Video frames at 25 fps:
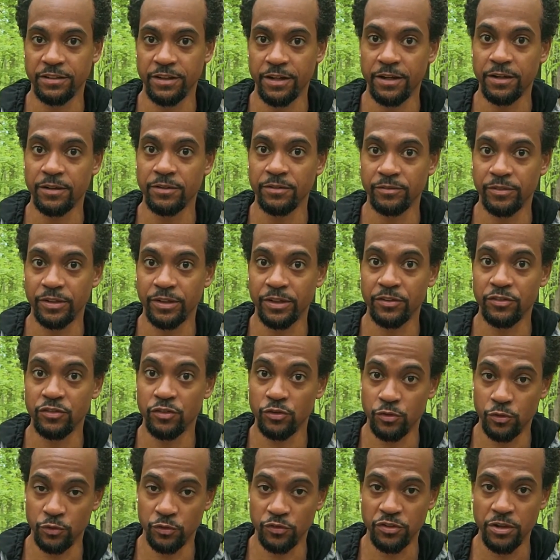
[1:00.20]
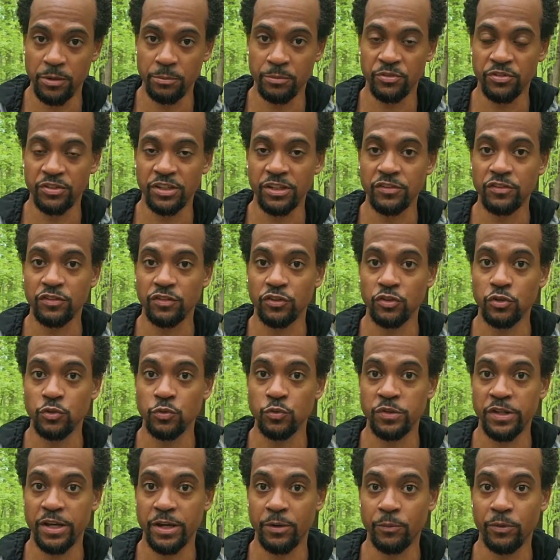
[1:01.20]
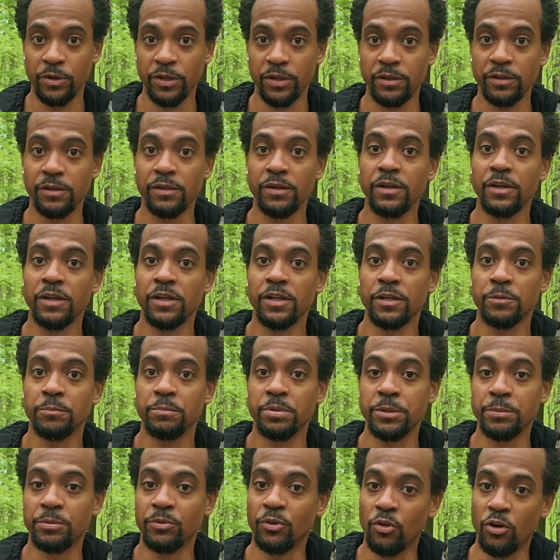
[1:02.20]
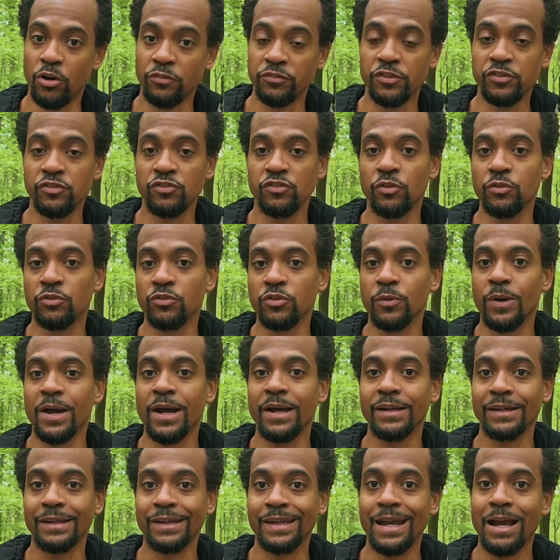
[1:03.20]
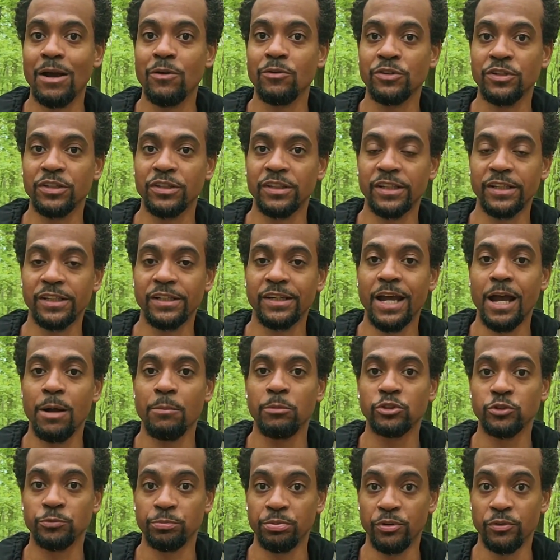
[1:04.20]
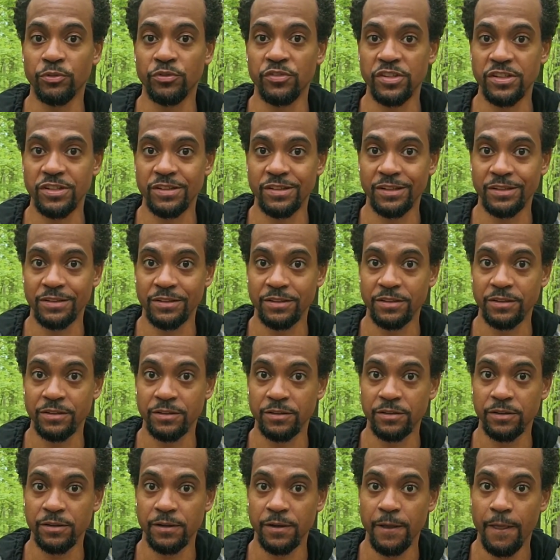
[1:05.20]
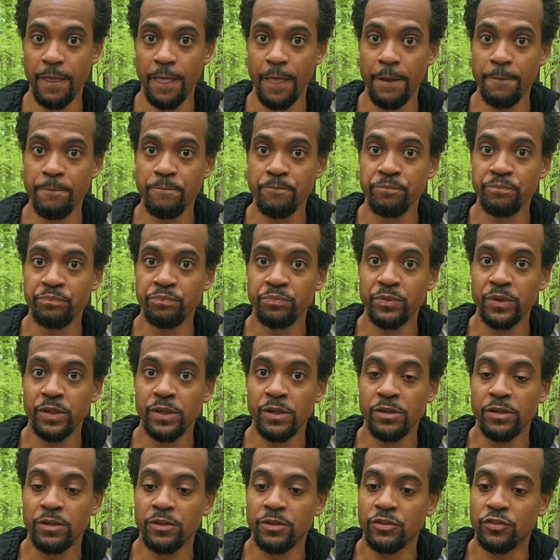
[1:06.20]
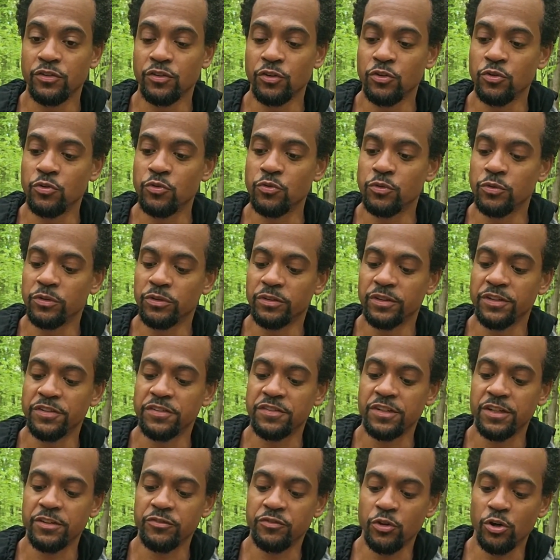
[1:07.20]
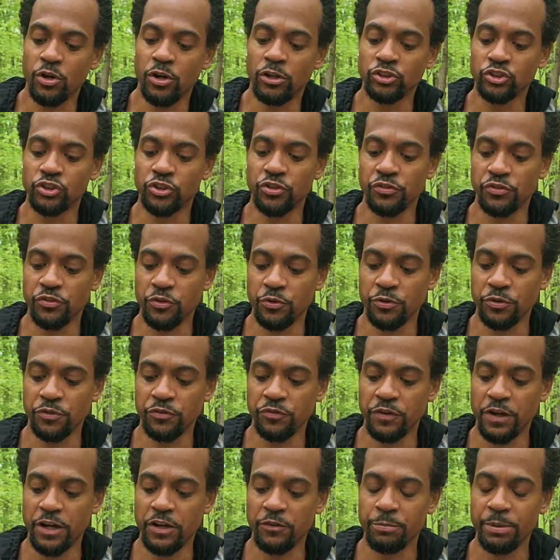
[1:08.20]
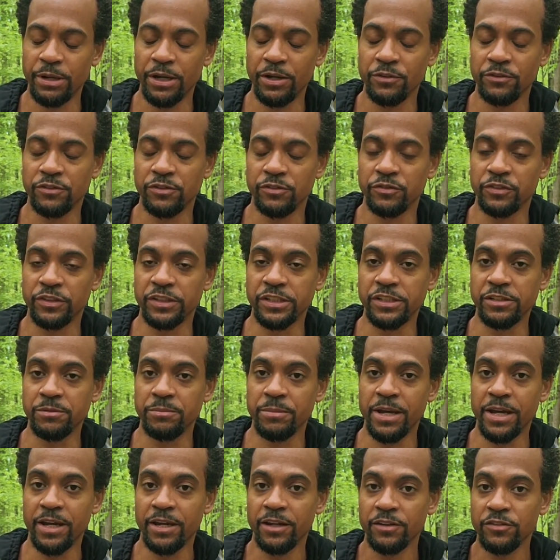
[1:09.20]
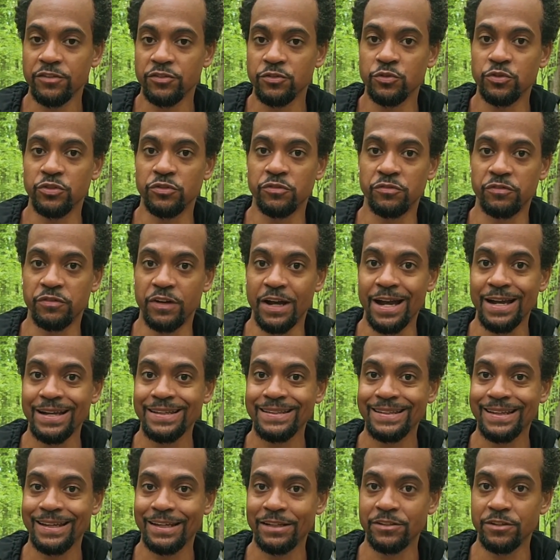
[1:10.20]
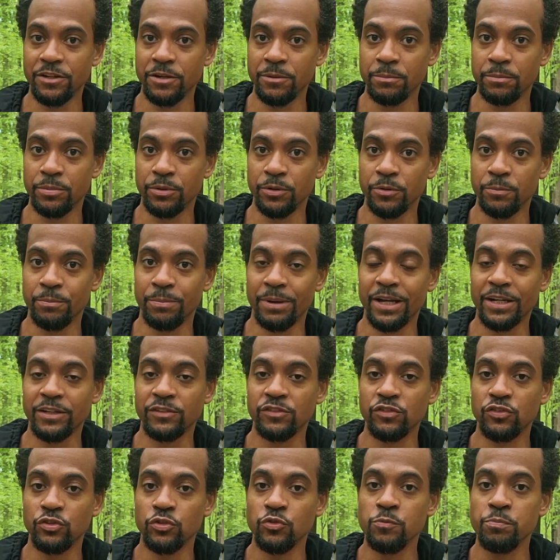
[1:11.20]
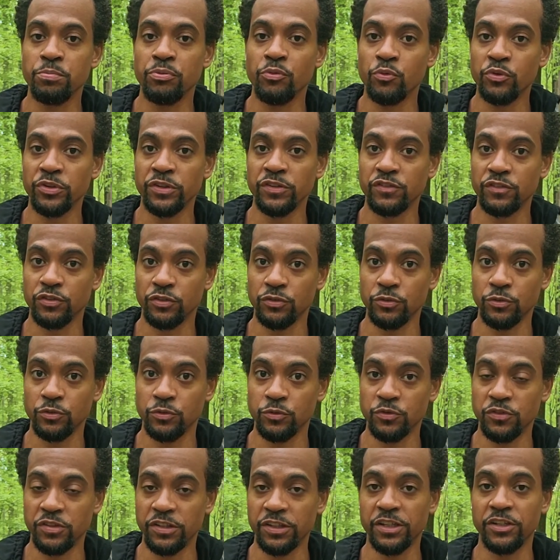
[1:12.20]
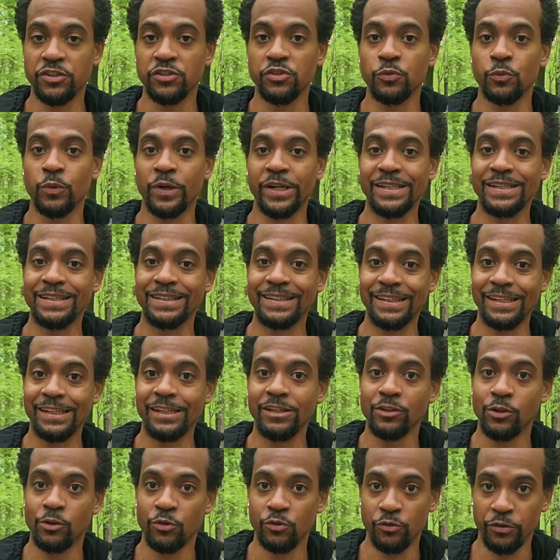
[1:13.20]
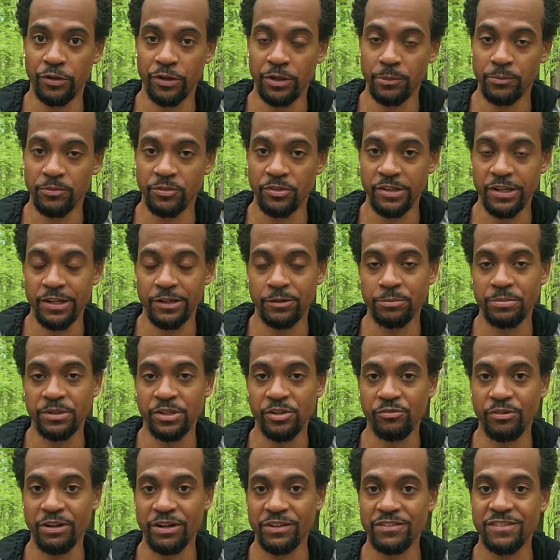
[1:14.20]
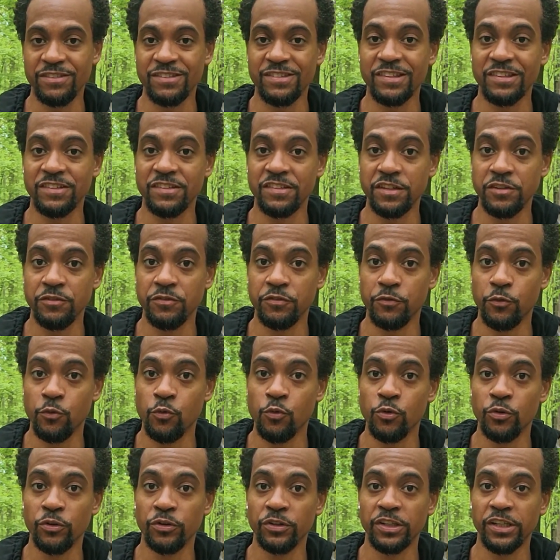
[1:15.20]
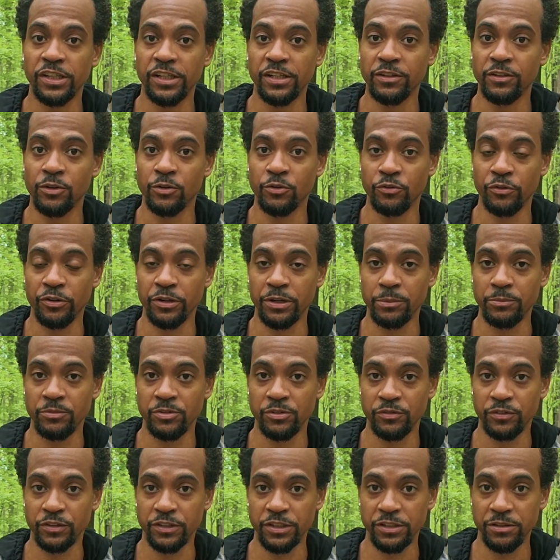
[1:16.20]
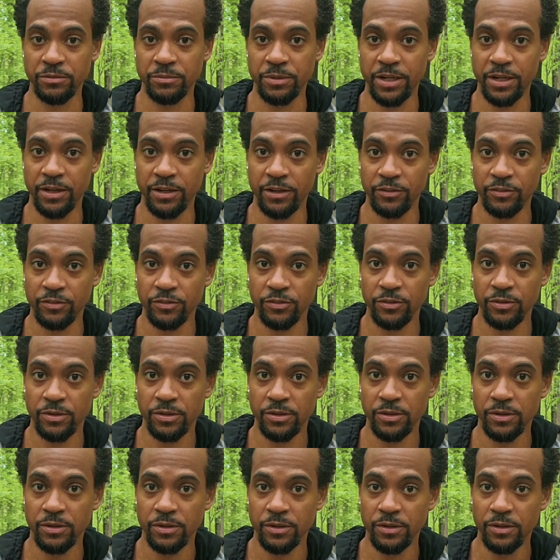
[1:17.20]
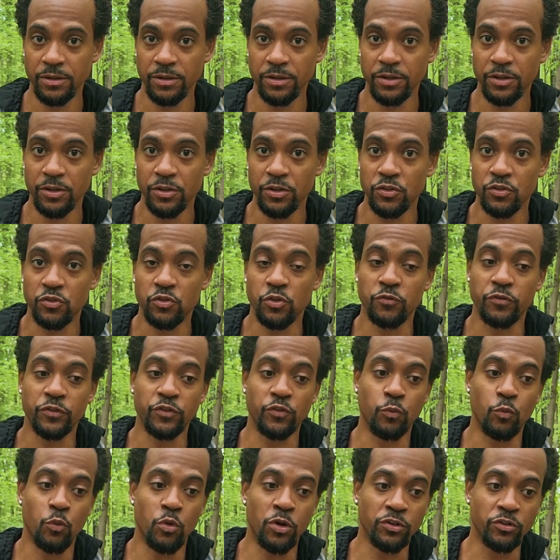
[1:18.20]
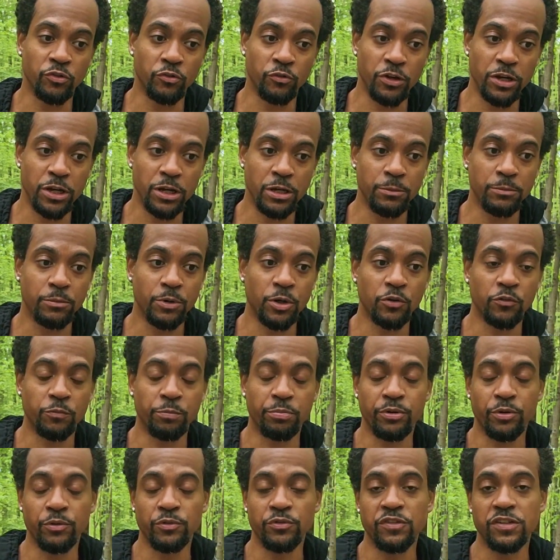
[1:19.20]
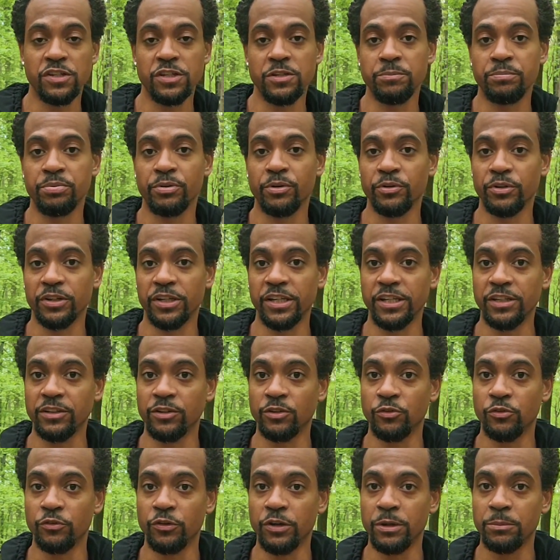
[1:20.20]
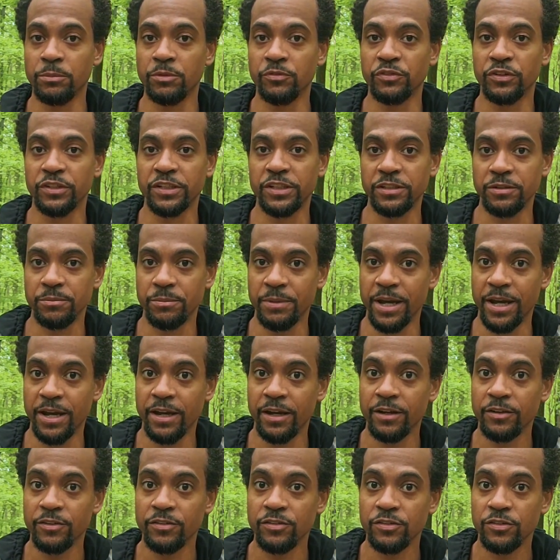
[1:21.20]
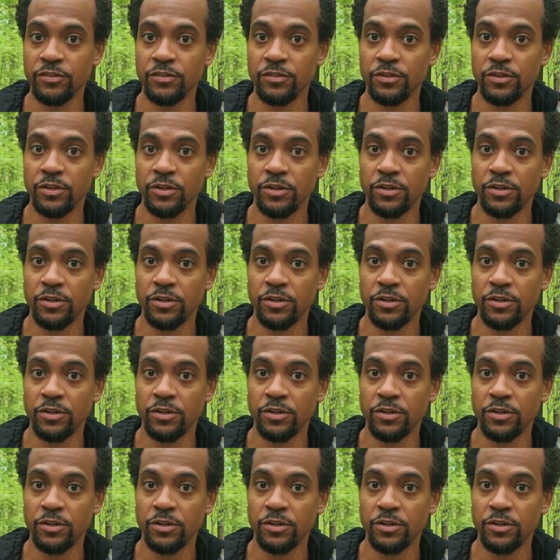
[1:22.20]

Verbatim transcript: that, right? So those numbers get skewed that way, and people often don't know how to calculate how much protein they need. So let's say if you're one hundred thirty-five pounds of lean mass, you divide that number by two point two to get your weight in kilograms, and that'd be around sixty-four kilograms of lean mass. So if it's one gram of protein per kilogram of lean mass,